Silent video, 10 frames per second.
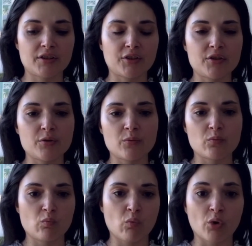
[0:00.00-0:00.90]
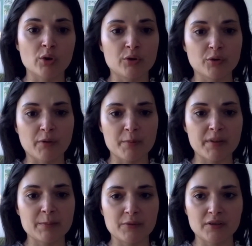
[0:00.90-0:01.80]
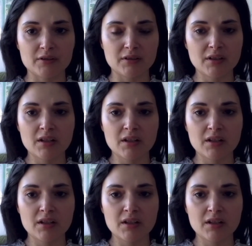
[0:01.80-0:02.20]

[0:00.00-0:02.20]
new world where people